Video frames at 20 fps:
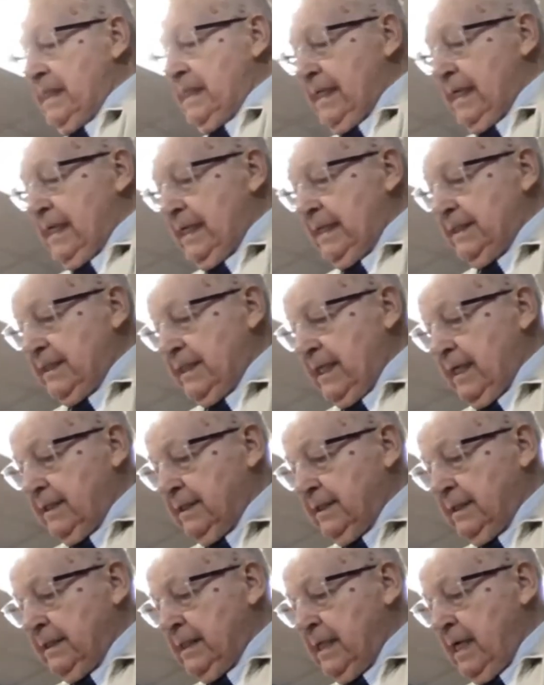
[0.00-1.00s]
He said.
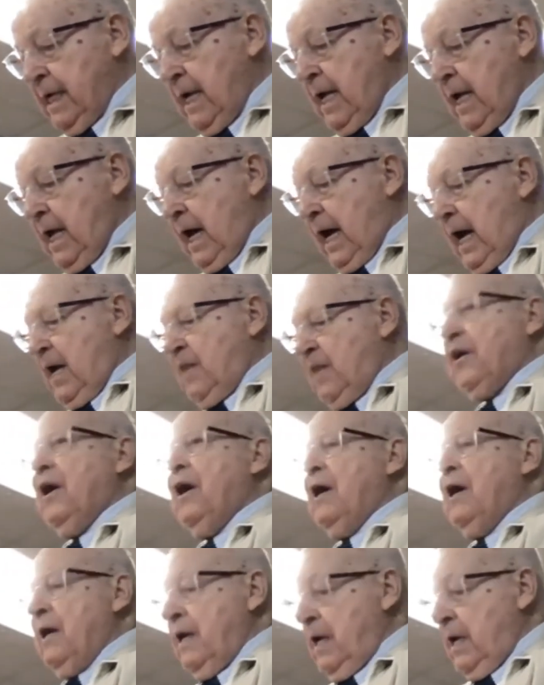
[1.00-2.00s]
I
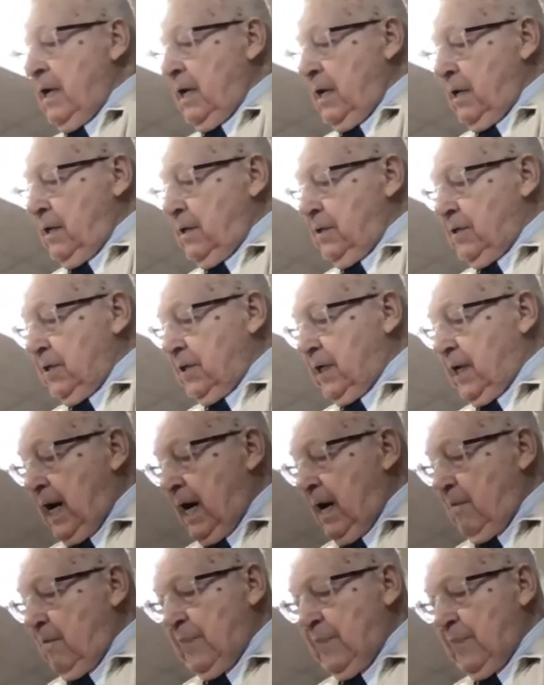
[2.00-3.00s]
thought to
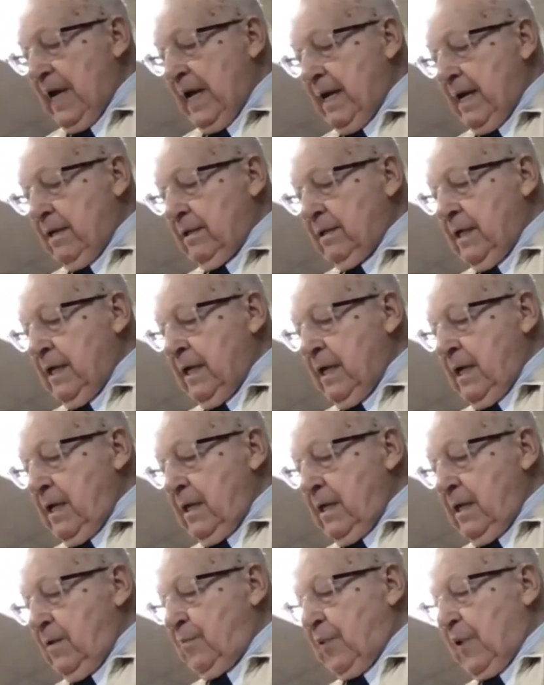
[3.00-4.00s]
compound
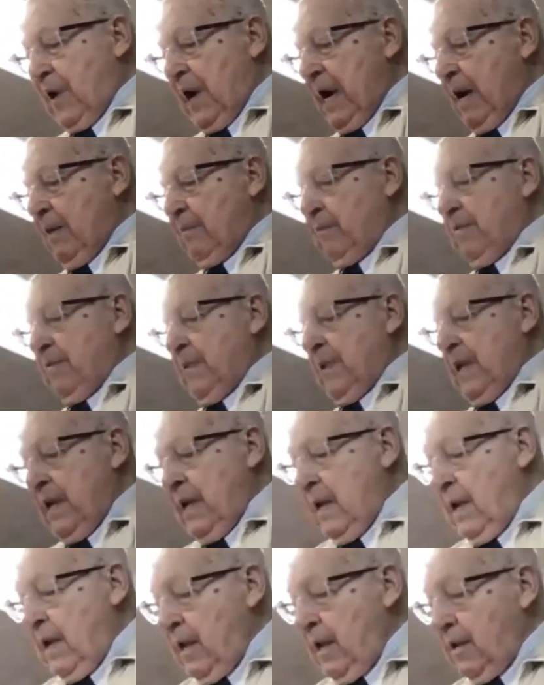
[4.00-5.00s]
the problem,
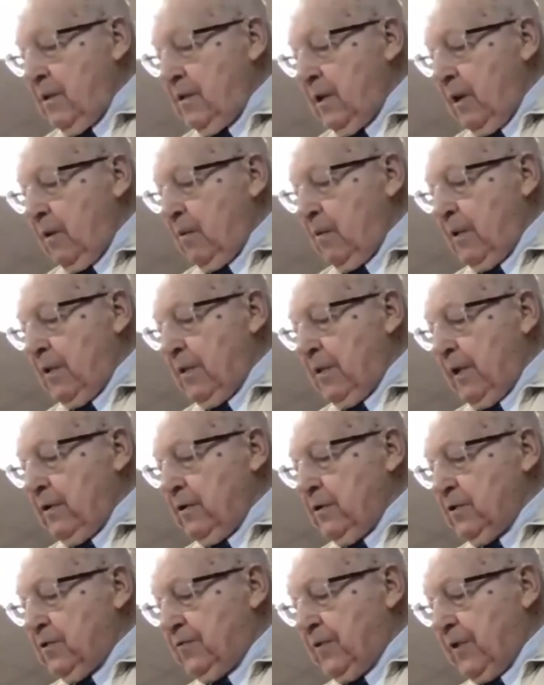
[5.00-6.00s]
there were
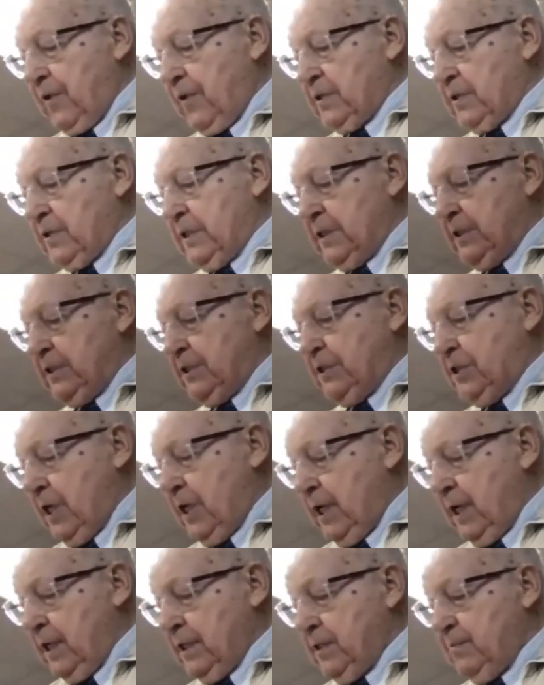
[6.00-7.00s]
those verses
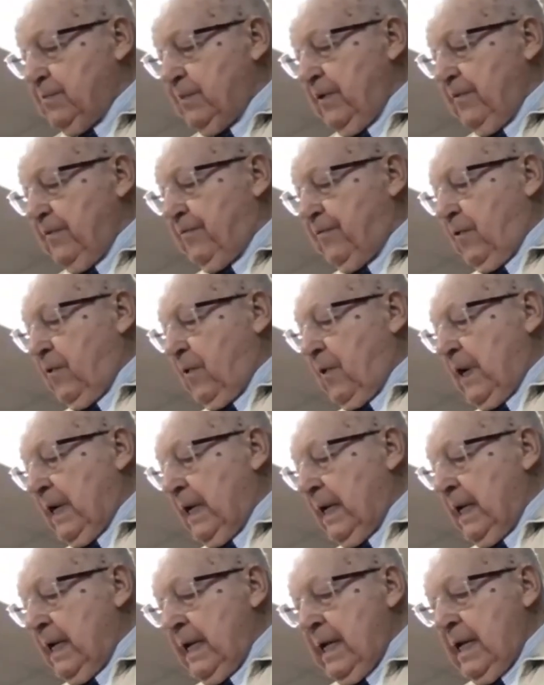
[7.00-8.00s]
just
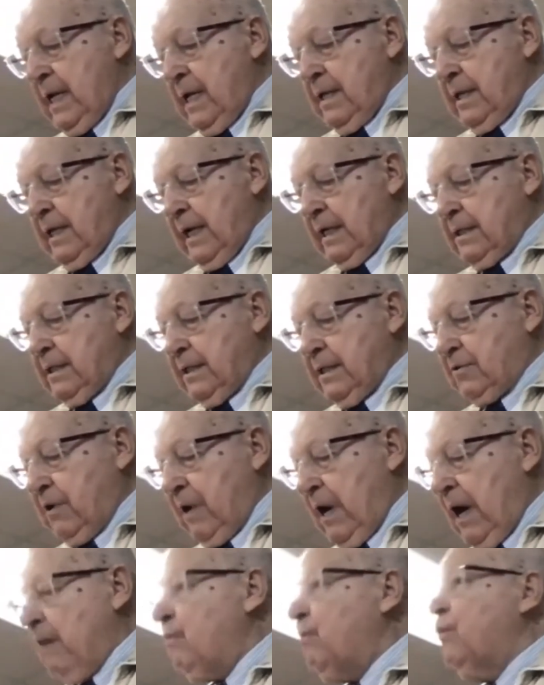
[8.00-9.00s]
before that
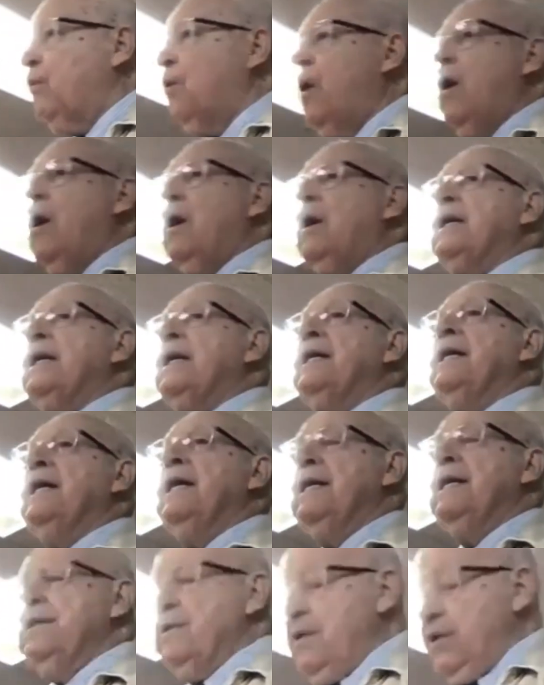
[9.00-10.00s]
describe walking in